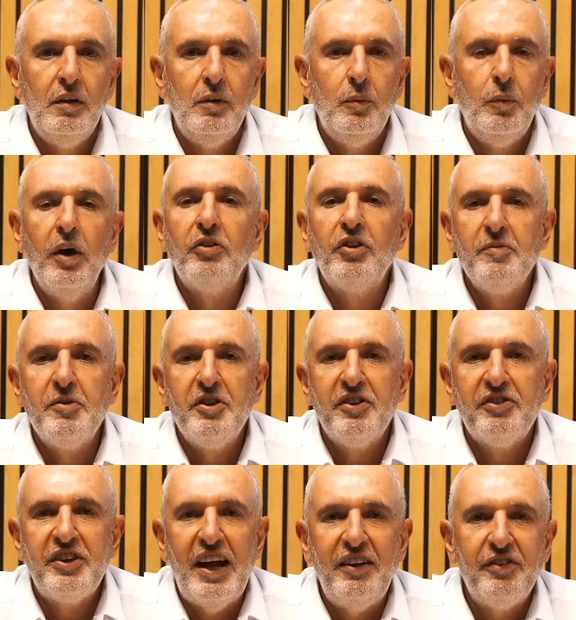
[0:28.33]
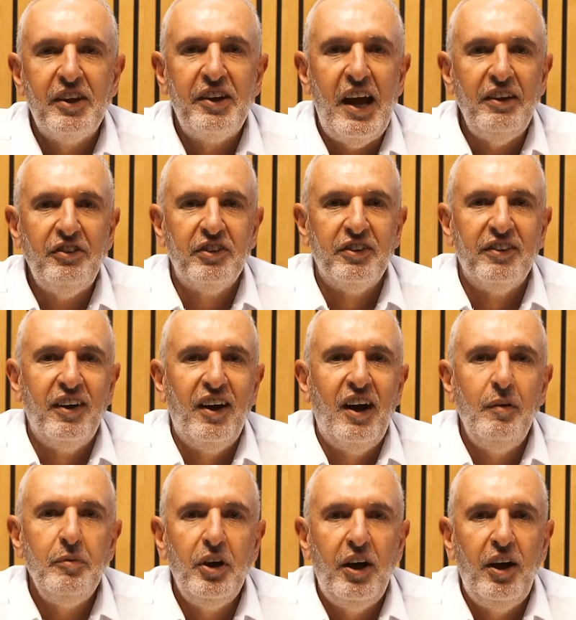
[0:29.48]
Welcome to the State of the Nation.
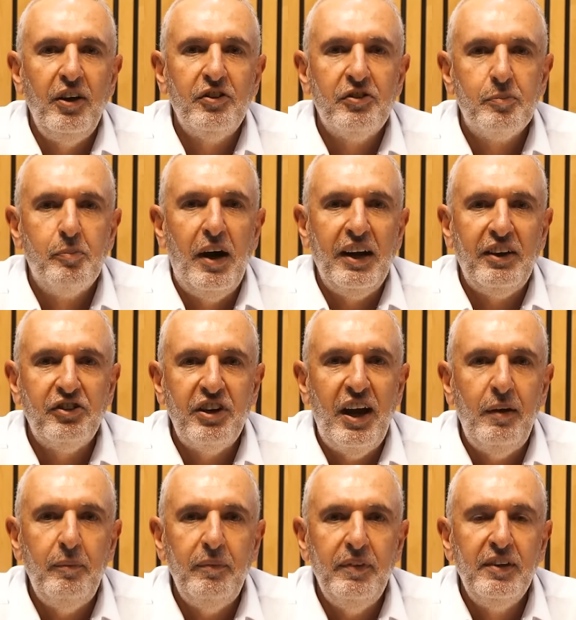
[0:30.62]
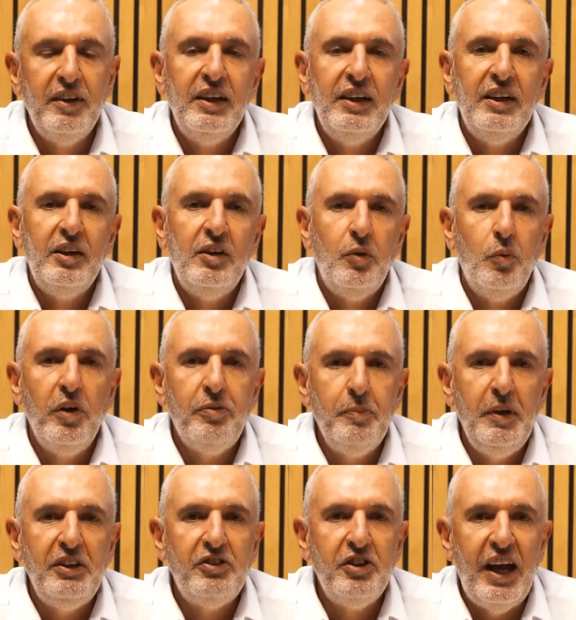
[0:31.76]
I'm your host, Mike Sham. With me
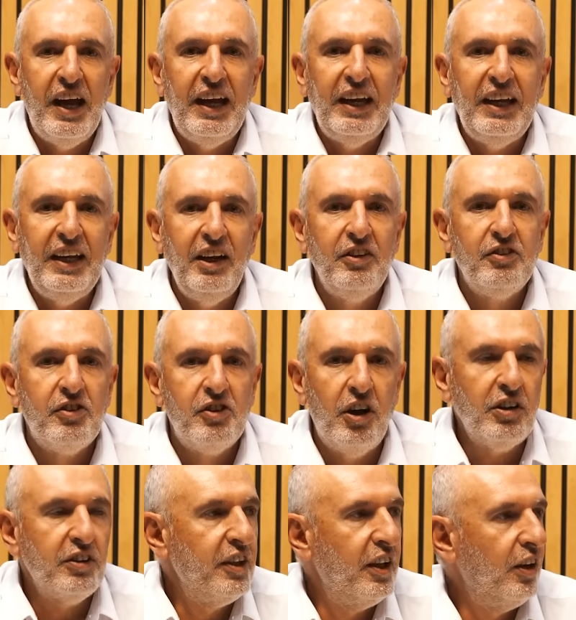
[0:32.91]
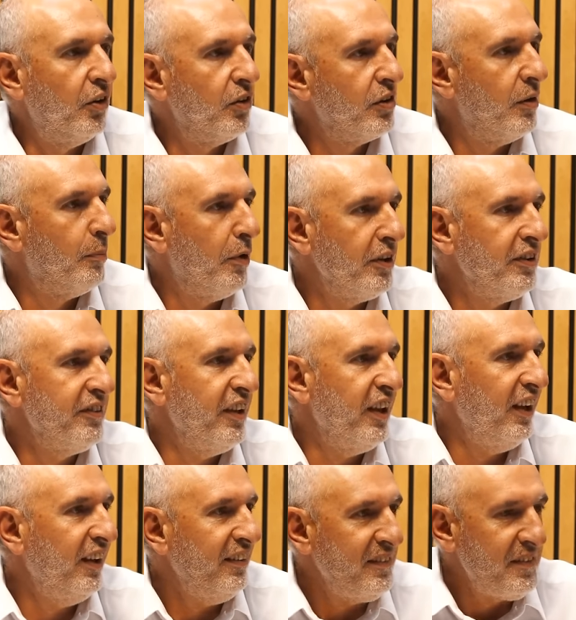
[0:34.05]
today is Dr.
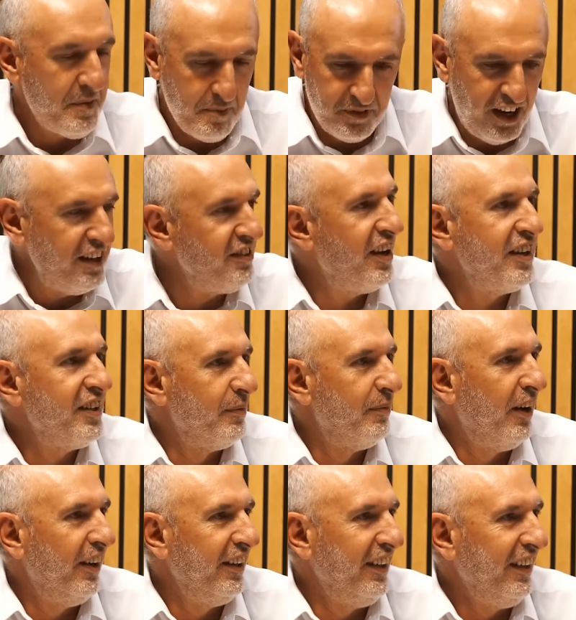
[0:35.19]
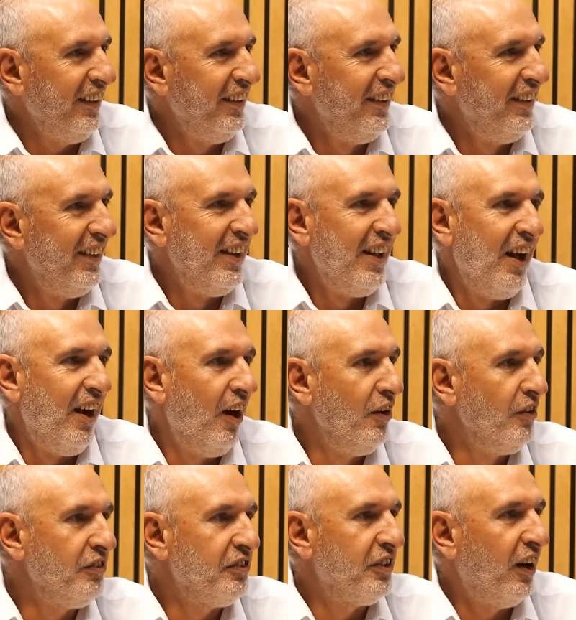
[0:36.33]
Unkhopotse JJ Tabane,
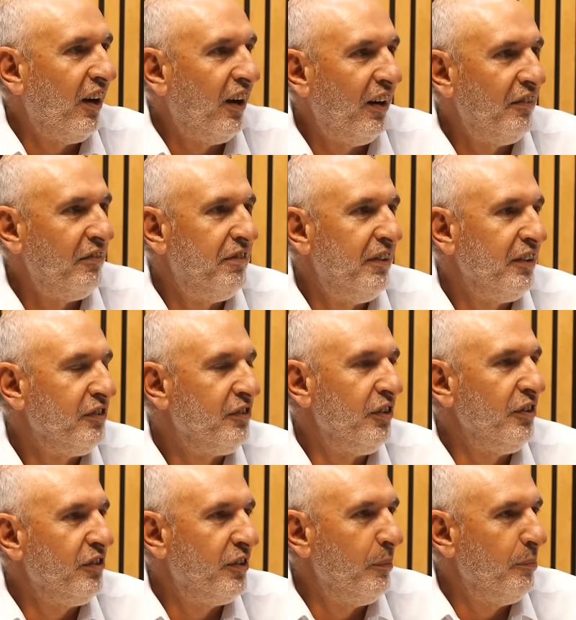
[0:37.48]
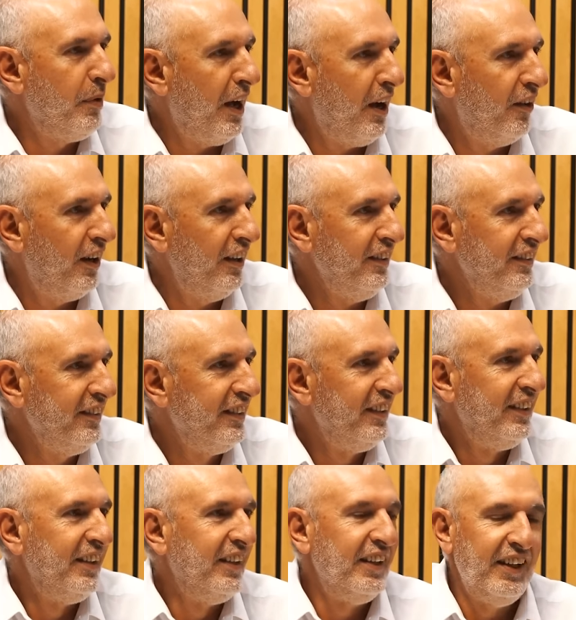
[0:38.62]
host of Truth to Power,
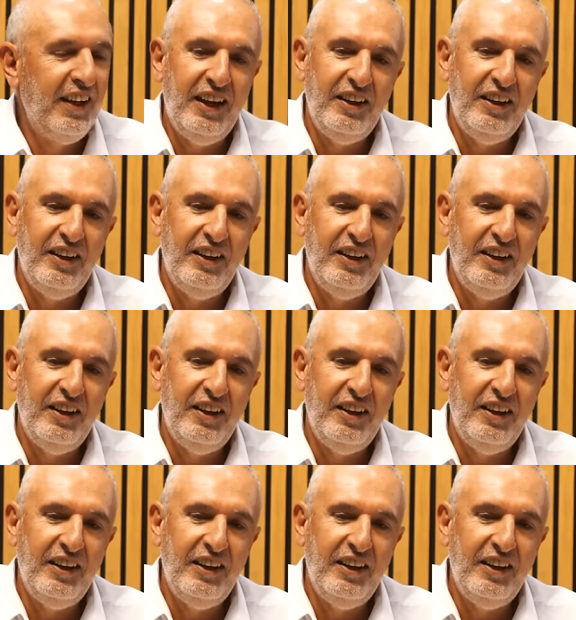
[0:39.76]
and